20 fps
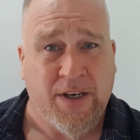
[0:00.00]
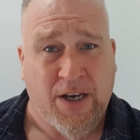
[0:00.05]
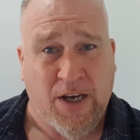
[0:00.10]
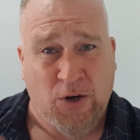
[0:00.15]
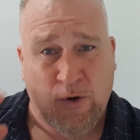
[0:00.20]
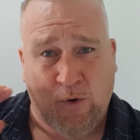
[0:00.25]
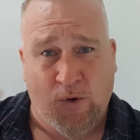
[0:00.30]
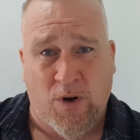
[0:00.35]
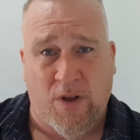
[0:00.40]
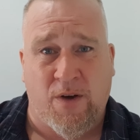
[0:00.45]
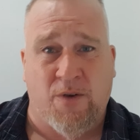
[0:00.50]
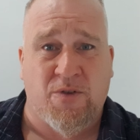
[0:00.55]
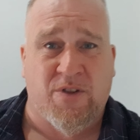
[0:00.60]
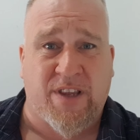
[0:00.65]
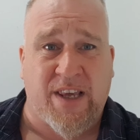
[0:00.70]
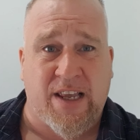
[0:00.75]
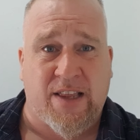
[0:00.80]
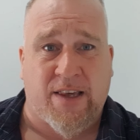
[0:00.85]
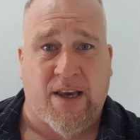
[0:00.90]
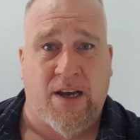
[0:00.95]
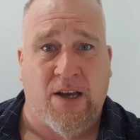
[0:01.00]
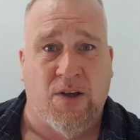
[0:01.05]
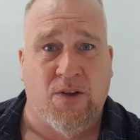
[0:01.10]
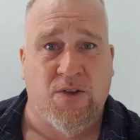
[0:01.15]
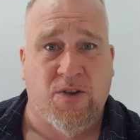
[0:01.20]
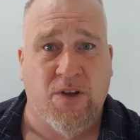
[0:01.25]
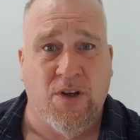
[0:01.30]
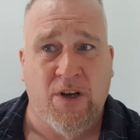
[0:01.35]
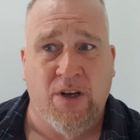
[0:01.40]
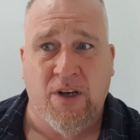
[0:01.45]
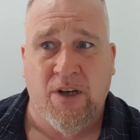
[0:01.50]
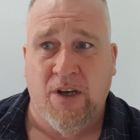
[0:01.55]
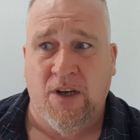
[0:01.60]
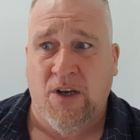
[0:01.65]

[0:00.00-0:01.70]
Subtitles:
in all of those details,